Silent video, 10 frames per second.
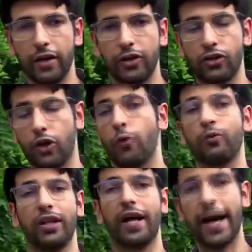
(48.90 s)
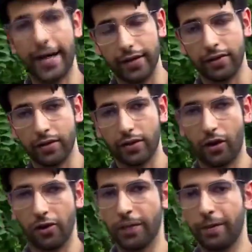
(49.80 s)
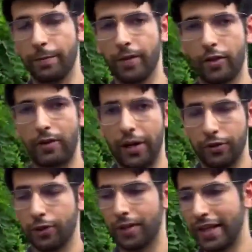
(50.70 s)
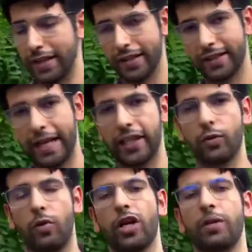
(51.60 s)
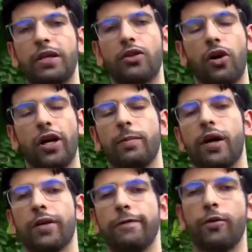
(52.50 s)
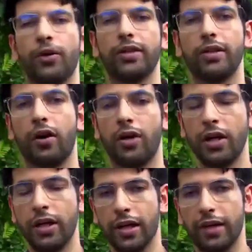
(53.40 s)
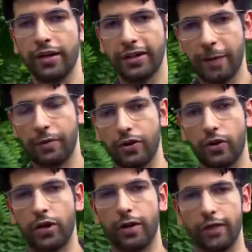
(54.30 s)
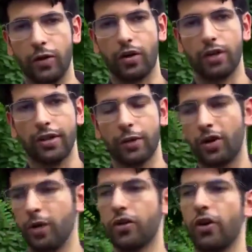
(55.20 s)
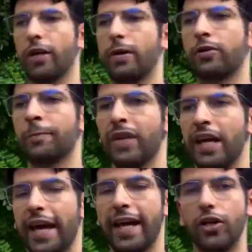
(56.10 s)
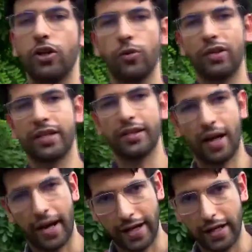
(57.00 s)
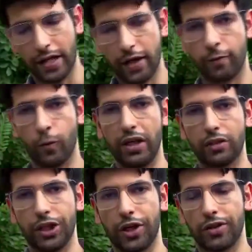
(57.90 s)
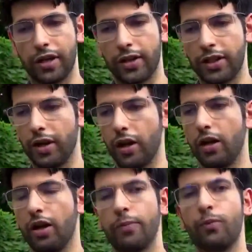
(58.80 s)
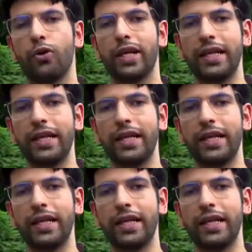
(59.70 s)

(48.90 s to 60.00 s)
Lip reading: so reliant on the people around you. And that's exactly what we're going to be talking about and focusing on in this episode of Iran Tech. We're going to be talking about a new design of wheelchairs that is a lot more